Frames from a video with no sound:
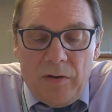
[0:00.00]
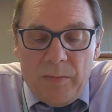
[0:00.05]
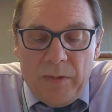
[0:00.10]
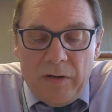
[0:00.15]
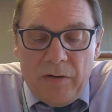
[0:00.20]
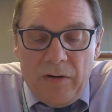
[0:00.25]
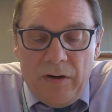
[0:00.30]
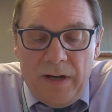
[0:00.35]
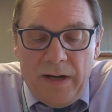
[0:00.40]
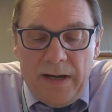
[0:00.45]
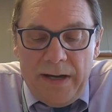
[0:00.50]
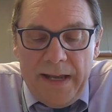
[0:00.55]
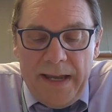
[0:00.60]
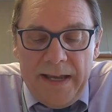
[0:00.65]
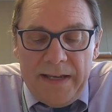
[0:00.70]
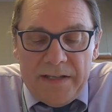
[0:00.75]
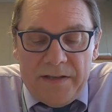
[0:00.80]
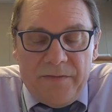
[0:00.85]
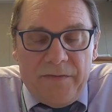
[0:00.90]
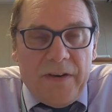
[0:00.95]
Omicron
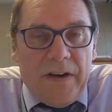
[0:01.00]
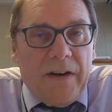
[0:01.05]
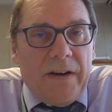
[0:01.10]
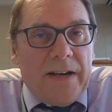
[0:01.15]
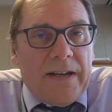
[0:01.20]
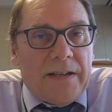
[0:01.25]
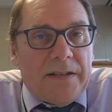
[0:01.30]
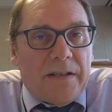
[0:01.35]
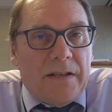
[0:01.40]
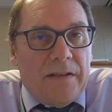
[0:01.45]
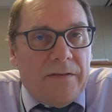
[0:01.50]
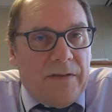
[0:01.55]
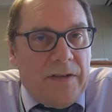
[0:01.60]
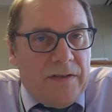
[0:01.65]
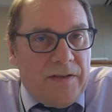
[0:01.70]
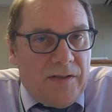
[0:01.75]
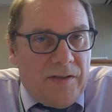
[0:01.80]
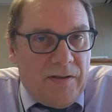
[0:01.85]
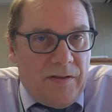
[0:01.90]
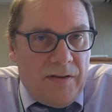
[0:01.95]
as a variant of
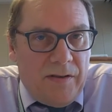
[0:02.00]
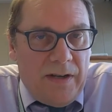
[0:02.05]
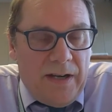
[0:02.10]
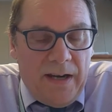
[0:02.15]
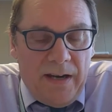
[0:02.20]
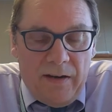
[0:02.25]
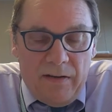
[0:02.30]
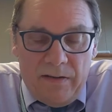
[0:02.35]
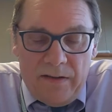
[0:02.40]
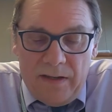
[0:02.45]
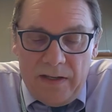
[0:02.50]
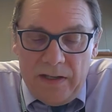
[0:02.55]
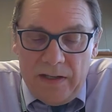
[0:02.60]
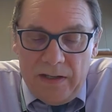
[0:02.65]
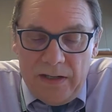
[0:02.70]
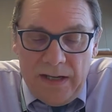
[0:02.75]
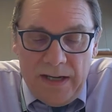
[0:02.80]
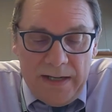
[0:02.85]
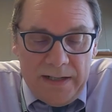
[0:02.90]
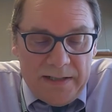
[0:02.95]
concern here in the
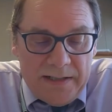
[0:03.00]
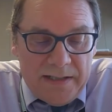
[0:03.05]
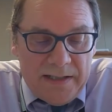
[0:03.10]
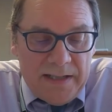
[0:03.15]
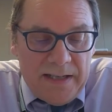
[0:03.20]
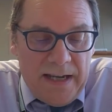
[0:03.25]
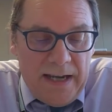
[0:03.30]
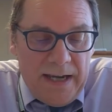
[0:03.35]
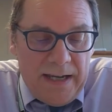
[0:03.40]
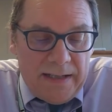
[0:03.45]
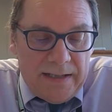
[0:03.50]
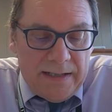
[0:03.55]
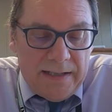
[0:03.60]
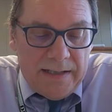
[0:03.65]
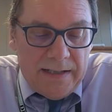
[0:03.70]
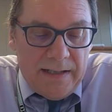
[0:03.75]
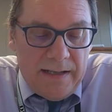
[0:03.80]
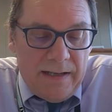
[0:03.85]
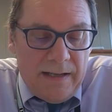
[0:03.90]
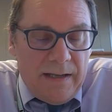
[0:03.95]
United
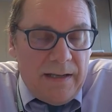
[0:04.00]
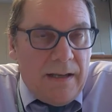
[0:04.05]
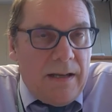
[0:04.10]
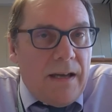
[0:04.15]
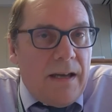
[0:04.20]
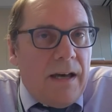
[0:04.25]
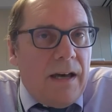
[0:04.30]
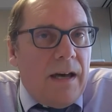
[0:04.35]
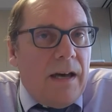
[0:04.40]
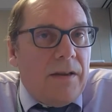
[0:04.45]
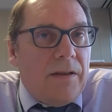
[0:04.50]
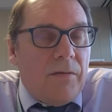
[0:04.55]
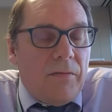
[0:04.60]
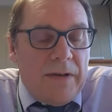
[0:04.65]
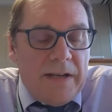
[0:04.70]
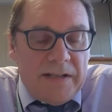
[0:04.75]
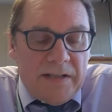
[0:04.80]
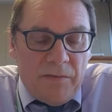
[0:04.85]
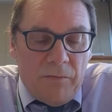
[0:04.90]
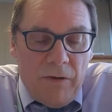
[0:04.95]
States. The
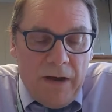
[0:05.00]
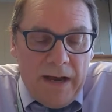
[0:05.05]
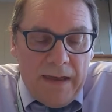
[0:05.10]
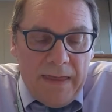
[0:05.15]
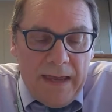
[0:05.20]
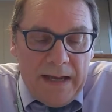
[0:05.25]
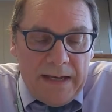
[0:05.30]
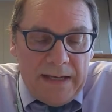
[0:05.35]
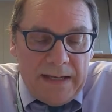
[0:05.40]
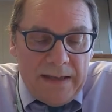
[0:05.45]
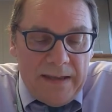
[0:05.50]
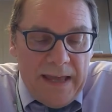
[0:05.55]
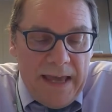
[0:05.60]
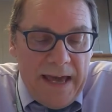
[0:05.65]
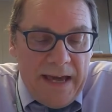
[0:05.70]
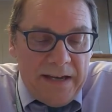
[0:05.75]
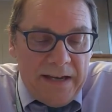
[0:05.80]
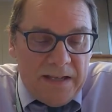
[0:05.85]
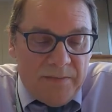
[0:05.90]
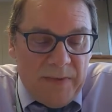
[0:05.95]
reason why they did
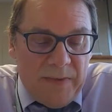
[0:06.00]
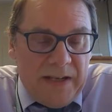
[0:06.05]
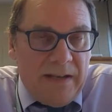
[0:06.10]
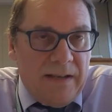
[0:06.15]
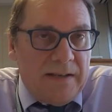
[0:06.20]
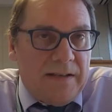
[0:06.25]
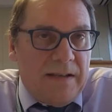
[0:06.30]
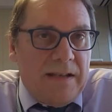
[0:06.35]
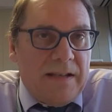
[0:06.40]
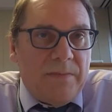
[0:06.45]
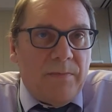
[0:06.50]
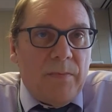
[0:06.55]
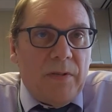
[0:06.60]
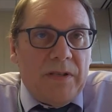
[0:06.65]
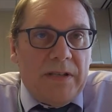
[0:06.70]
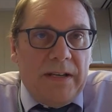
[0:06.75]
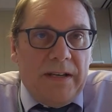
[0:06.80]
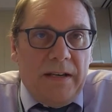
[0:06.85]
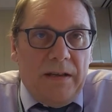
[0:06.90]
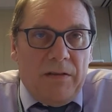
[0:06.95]
that is because this
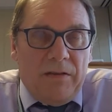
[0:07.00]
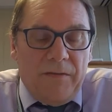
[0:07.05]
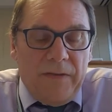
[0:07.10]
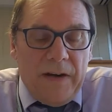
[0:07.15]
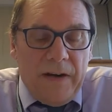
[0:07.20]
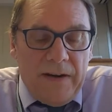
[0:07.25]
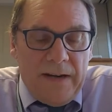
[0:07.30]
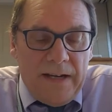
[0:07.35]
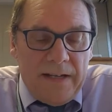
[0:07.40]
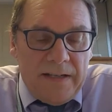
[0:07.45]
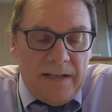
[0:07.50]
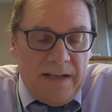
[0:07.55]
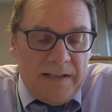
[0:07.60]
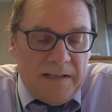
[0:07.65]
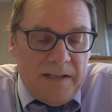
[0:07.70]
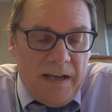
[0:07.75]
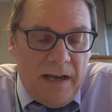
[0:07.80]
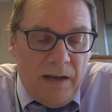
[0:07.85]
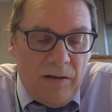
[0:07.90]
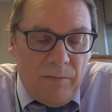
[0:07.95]
particular variant
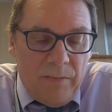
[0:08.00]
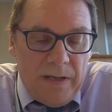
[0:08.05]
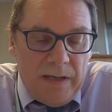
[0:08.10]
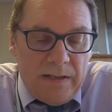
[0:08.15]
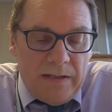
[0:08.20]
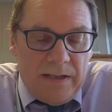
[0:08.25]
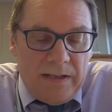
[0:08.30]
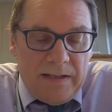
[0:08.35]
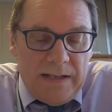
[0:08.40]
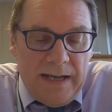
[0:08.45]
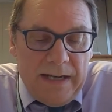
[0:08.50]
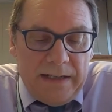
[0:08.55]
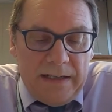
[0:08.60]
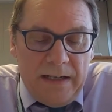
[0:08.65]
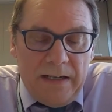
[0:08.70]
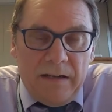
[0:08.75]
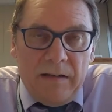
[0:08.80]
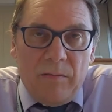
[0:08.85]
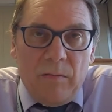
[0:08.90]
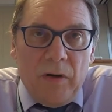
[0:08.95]
has now been
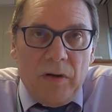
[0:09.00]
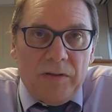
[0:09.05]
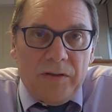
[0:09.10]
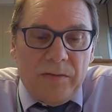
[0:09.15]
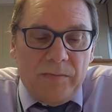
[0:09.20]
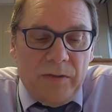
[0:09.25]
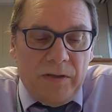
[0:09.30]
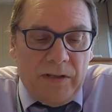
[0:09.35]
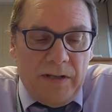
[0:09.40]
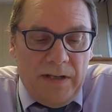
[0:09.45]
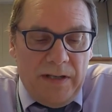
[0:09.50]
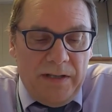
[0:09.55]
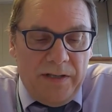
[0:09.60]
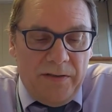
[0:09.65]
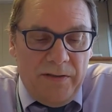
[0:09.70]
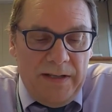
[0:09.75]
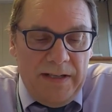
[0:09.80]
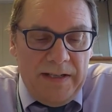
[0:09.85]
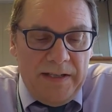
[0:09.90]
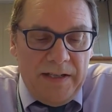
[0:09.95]
detected in multiple
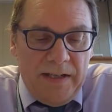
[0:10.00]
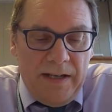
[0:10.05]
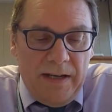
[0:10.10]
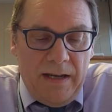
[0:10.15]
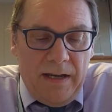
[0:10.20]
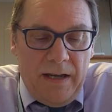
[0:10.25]
countries